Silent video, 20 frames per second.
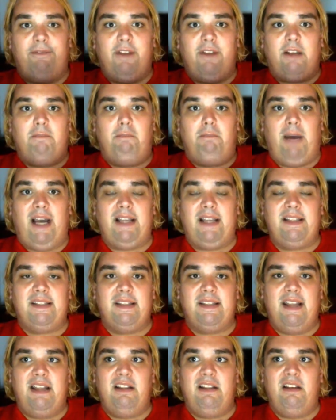
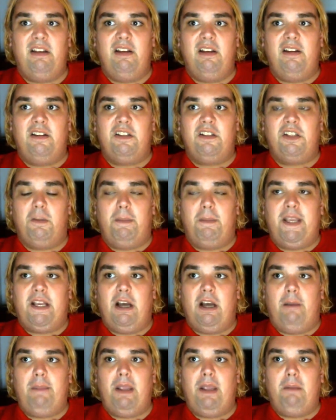mindset to
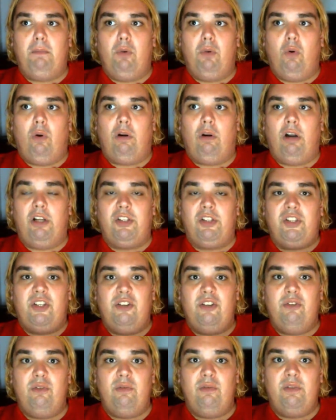becoming more
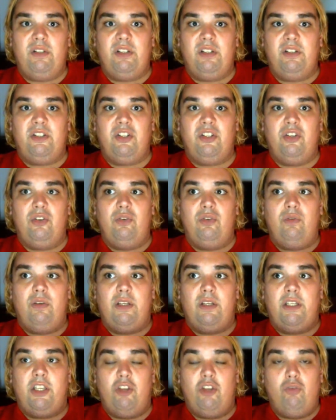attuned to
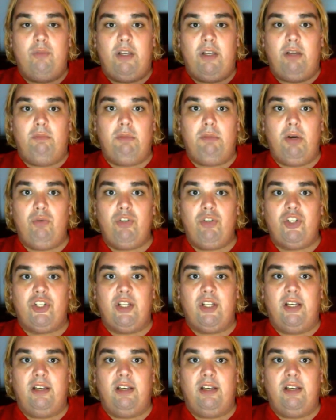human emotion.